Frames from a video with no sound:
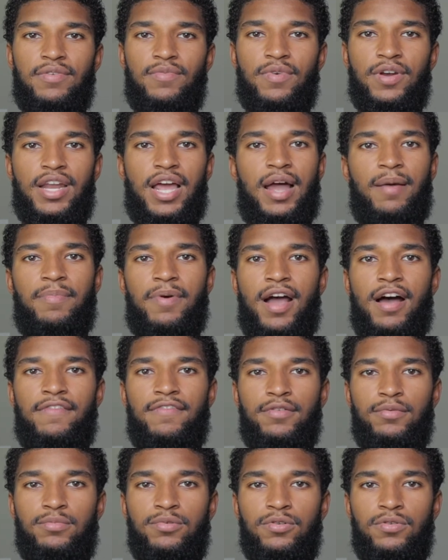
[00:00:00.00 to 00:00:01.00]
we're not
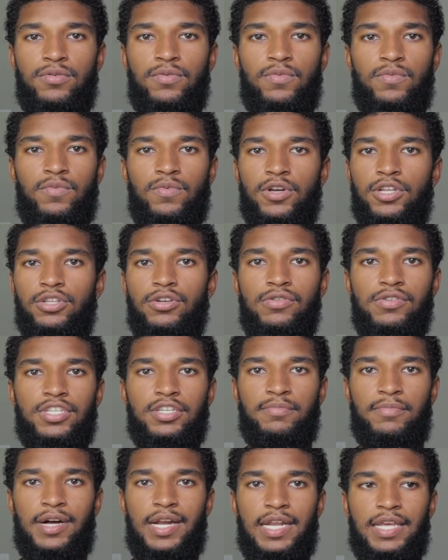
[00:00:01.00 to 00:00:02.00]
profitable. We're
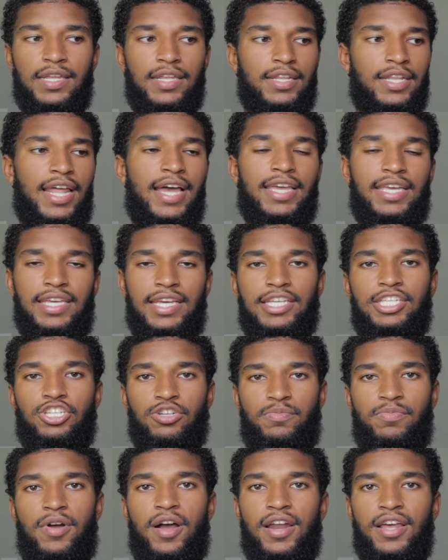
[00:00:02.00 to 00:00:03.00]
losing money. Like, yes,
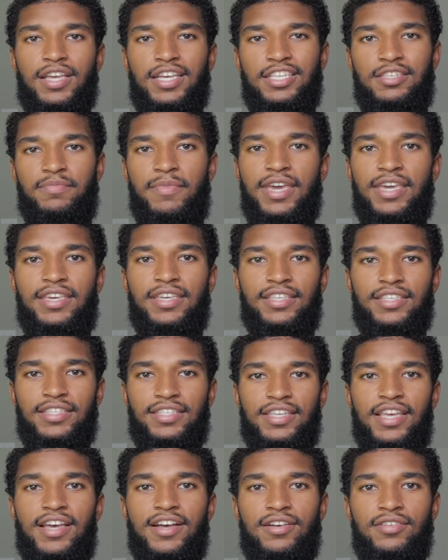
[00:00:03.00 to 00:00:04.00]
your product is making
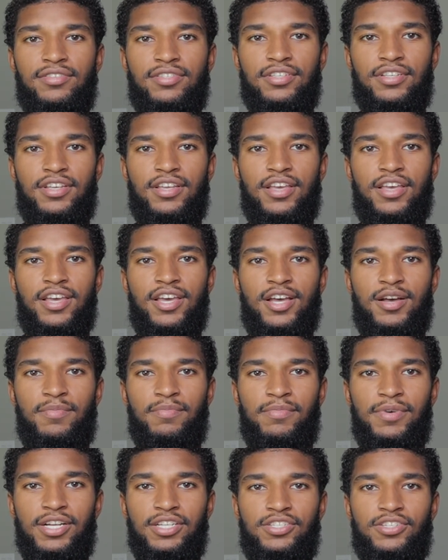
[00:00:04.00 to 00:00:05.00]
sales,
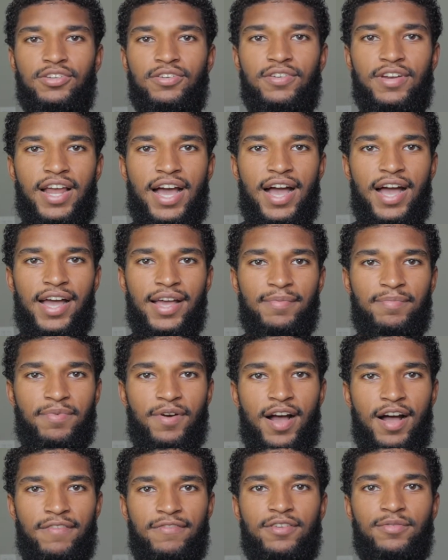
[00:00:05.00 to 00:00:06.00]
but you're not
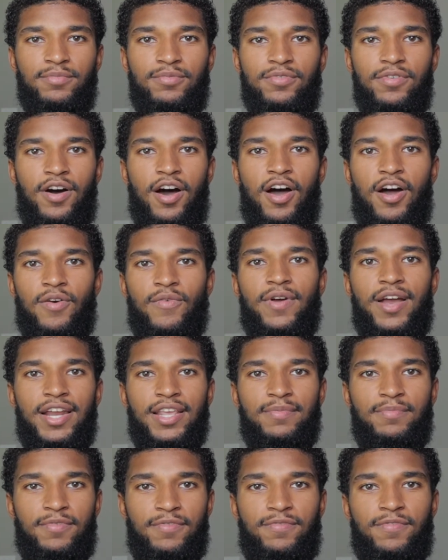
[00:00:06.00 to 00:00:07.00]
profitable
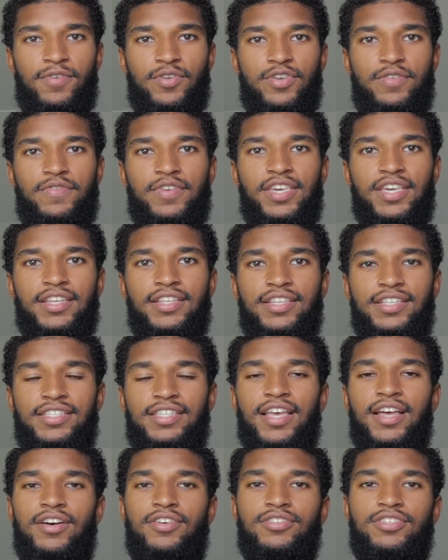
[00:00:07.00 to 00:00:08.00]
already before you even get the
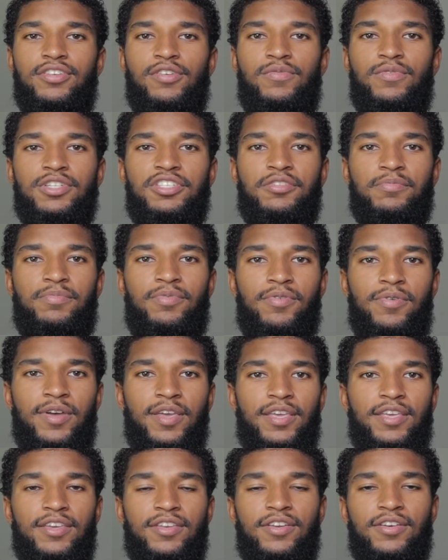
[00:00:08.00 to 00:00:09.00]
sales. So what's the
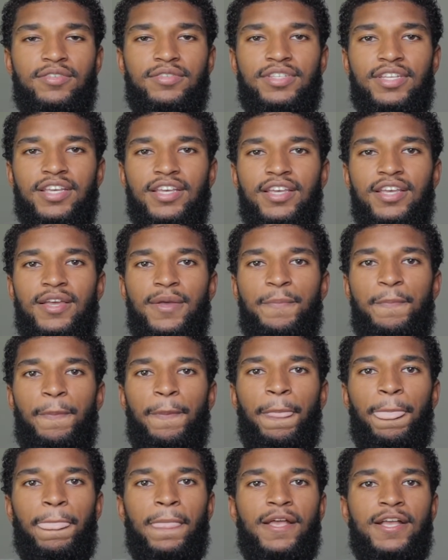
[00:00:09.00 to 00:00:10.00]
point? You know what I'm saying?
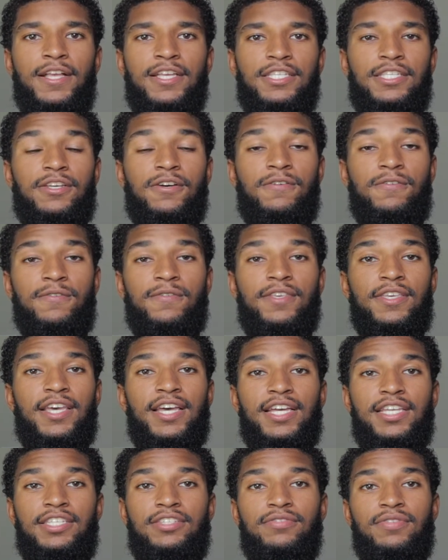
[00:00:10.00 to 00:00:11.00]
So
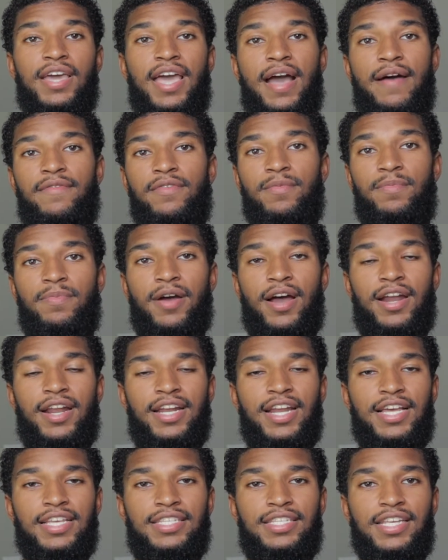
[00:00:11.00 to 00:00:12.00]
yes, you can have a
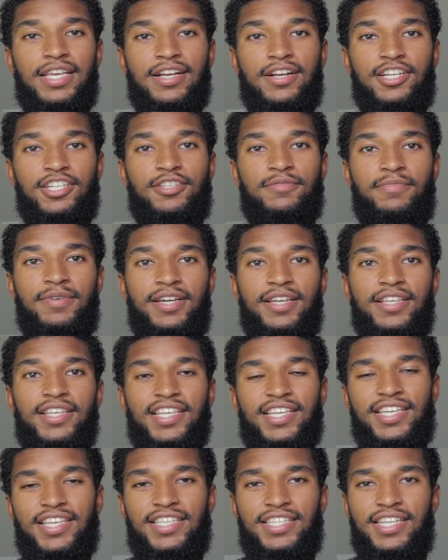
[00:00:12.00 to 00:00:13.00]
product that sells, but
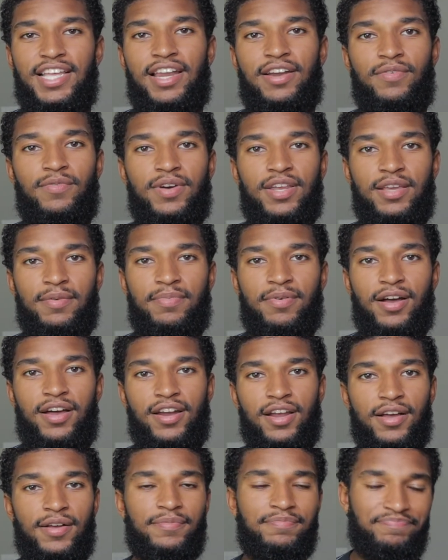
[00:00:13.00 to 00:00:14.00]
it's not a winning
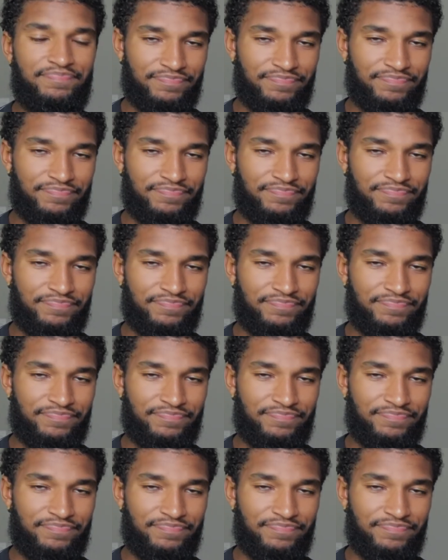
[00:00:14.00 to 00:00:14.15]
product.